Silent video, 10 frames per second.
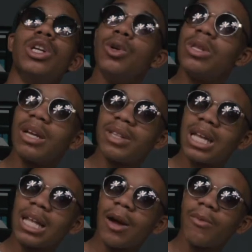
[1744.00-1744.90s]
lose
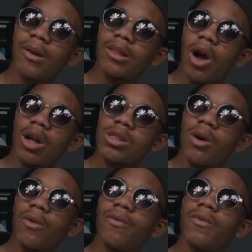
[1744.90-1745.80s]
everything that I worked hard
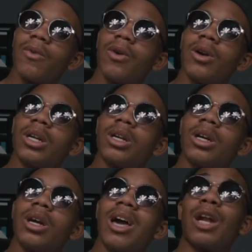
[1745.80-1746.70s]
for.
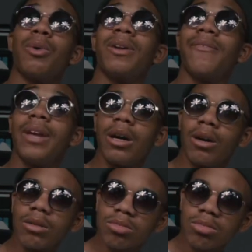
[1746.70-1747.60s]
I don't want to
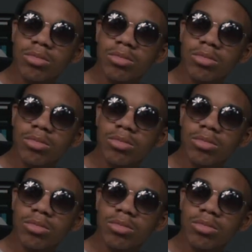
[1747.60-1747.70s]
fail.